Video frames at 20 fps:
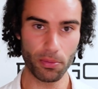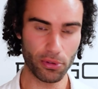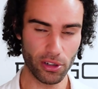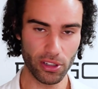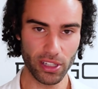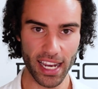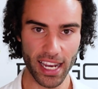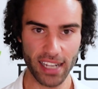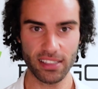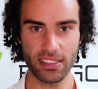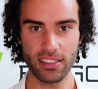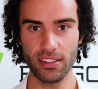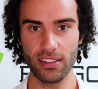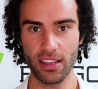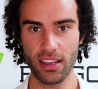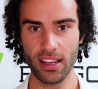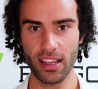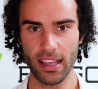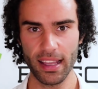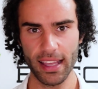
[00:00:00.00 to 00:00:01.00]
prolactin,
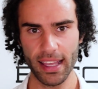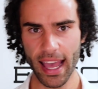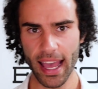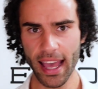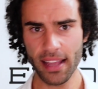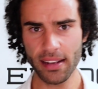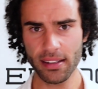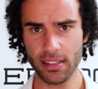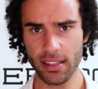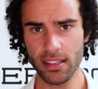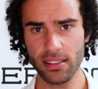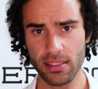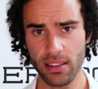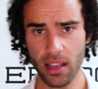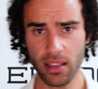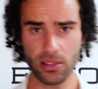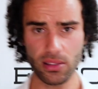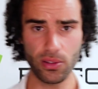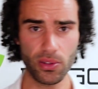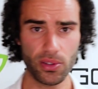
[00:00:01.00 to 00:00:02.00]
and it
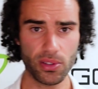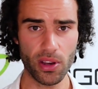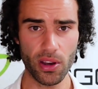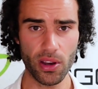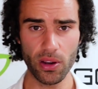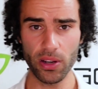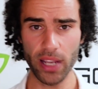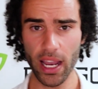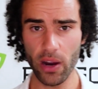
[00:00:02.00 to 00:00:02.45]
does do so.